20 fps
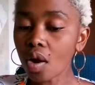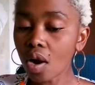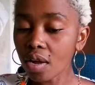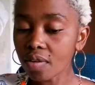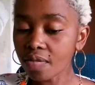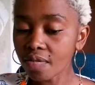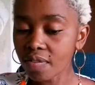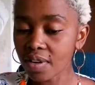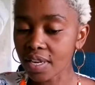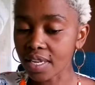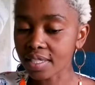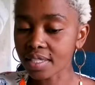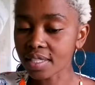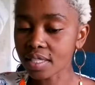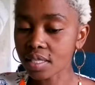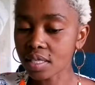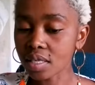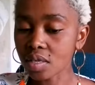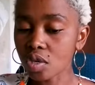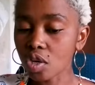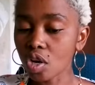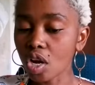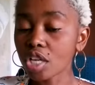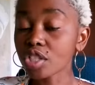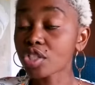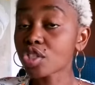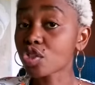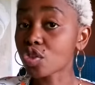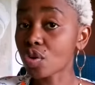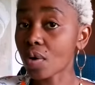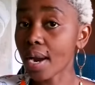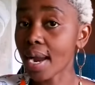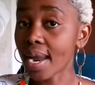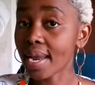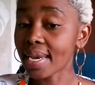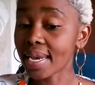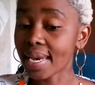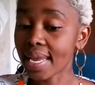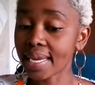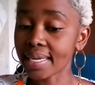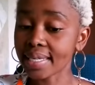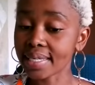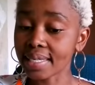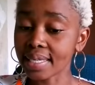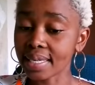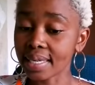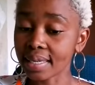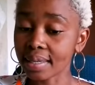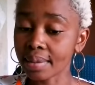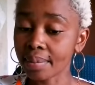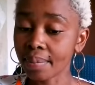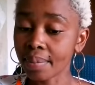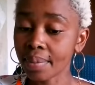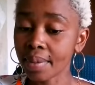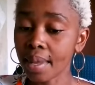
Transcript: conflicts, not dry lightning,